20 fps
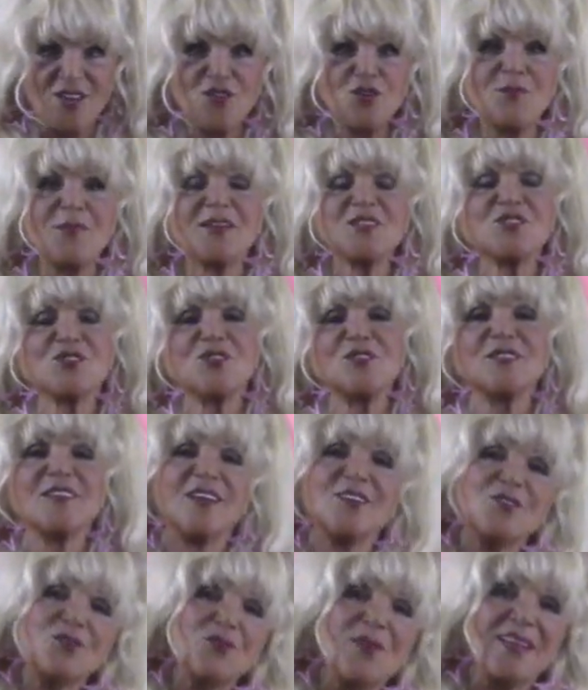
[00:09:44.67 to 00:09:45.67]
Your magical
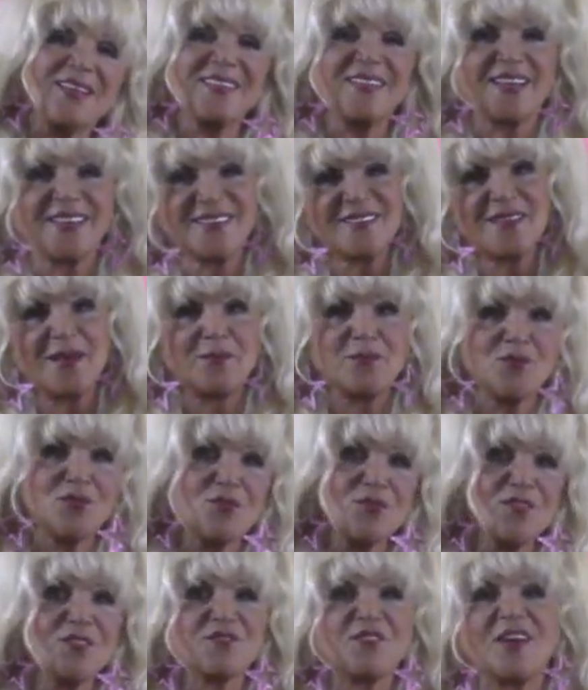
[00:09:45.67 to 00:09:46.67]
color red, lucky
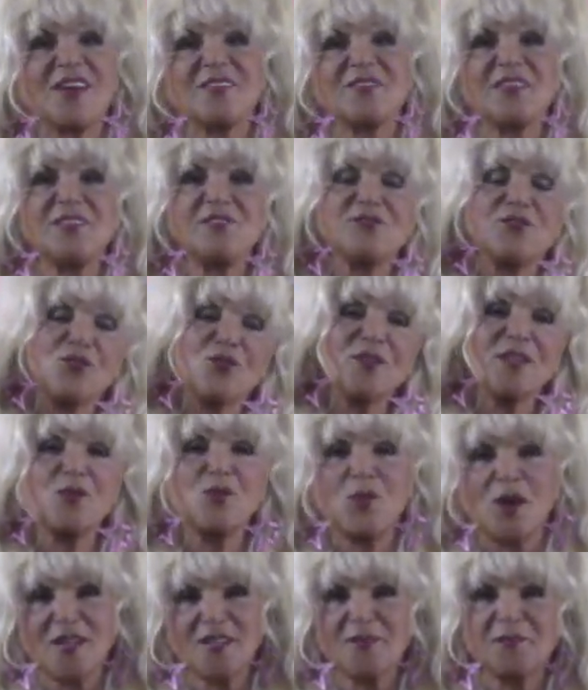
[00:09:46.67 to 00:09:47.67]
numbers 5 and
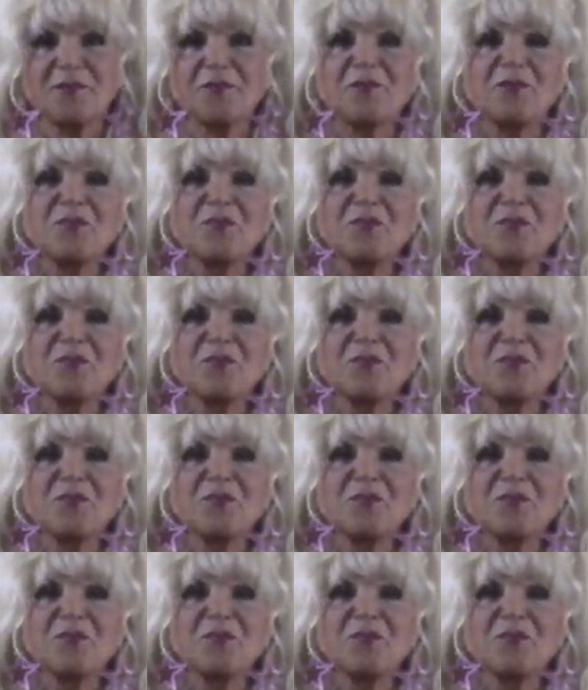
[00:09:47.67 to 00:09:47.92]
41.